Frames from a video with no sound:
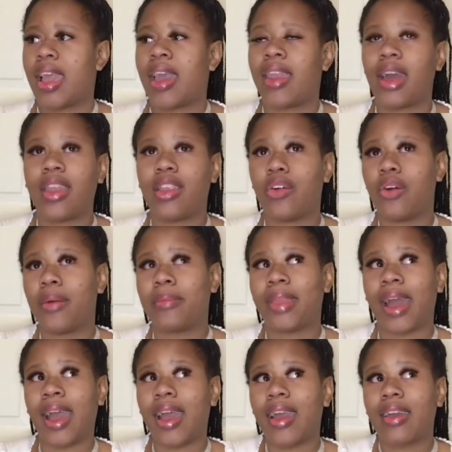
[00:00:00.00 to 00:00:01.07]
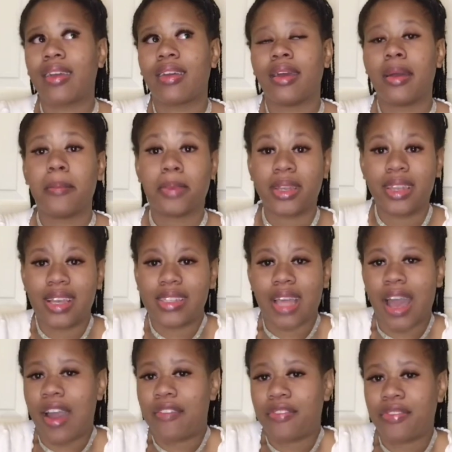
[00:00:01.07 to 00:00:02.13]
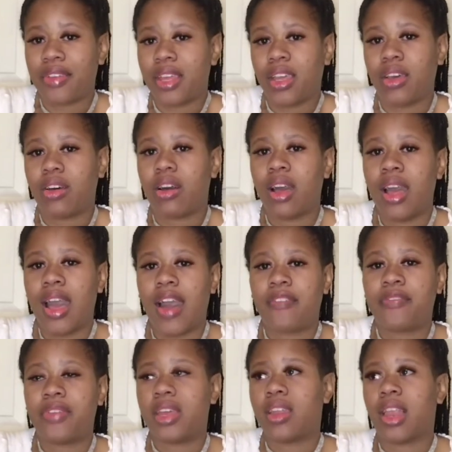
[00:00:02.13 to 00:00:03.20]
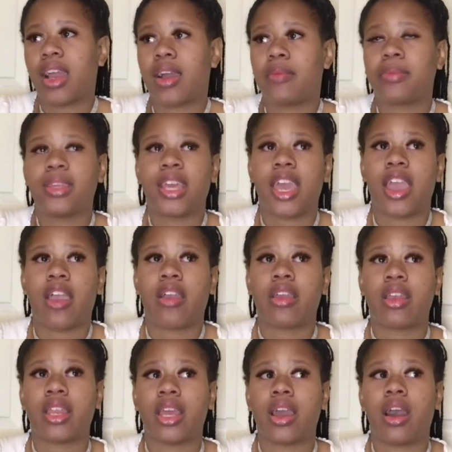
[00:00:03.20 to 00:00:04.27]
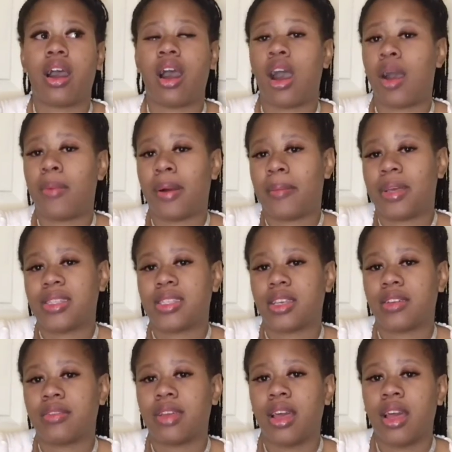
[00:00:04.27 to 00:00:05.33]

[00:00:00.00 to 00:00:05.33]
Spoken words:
And I know I'm not, but that's how I feel. Feel like I'm carrying it all by myself.